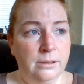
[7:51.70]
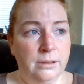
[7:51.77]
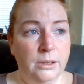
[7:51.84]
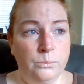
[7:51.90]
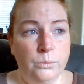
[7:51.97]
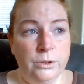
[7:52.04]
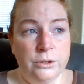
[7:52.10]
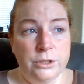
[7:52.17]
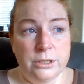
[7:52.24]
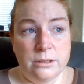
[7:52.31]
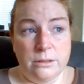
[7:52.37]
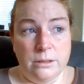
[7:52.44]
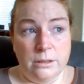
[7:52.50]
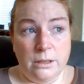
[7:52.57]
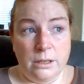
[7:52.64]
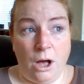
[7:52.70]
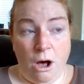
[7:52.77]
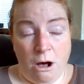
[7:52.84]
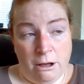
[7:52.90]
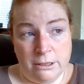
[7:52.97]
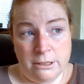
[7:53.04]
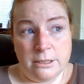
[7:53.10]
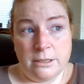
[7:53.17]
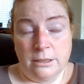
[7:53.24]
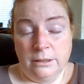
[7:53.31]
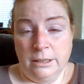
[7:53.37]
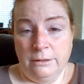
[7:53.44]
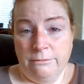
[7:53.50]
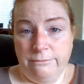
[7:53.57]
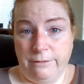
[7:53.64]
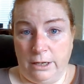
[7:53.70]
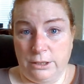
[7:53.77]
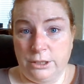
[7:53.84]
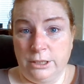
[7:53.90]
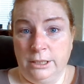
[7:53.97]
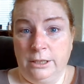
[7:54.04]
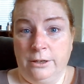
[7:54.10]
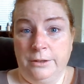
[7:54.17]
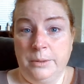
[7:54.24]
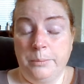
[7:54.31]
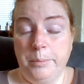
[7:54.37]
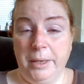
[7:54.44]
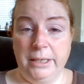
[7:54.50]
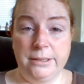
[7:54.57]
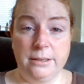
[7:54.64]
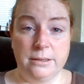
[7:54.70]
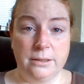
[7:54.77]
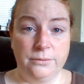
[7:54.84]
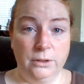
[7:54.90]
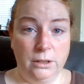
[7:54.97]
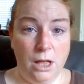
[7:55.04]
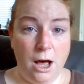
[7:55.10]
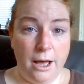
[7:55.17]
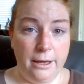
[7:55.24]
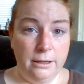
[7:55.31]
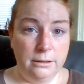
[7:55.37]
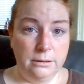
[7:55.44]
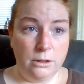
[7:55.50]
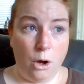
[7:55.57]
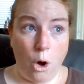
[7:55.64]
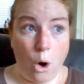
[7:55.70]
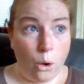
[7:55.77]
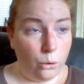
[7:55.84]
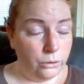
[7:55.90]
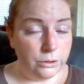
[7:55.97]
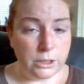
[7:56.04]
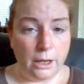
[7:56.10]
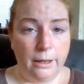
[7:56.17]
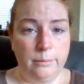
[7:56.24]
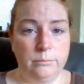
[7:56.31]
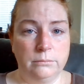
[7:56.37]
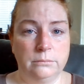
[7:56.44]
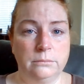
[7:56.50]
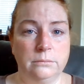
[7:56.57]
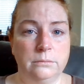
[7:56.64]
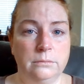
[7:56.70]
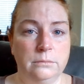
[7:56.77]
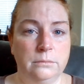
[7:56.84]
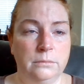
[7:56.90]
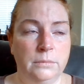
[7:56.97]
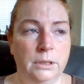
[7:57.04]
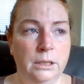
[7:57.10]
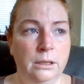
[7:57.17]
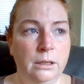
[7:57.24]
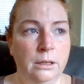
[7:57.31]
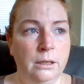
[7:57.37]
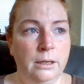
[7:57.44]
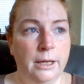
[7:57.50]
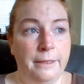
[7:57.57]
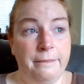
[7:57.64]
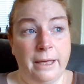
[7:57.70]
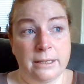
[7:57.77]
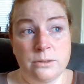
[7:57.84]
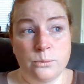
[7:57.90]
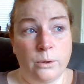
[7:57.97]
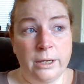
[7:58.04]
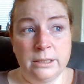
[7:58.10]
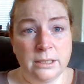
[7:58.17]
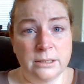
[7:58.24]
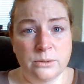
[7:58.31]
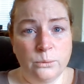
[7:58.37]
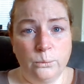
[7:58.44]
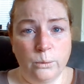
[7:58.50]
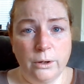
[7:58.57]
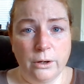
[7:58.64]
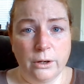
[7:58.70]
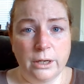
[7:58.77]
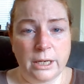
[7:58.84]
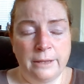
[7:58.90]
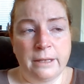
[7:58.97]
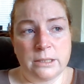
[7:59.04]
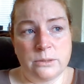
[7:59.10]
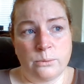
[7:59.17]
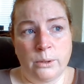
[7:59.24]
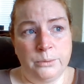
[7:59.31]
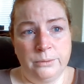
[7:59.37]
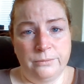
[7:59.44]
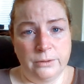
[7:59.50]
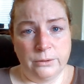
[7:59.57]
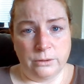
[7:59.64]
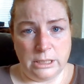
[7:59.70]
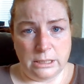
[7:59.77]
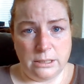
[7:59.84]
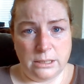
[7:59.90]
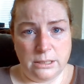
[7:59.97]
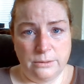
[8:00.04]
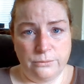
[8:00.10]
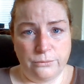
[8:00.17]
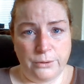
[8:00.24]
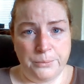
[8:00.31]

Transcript: then we're just constantly functioning on the basis of a lie all the time. And that's why it doesn't work. And that's why we feel distant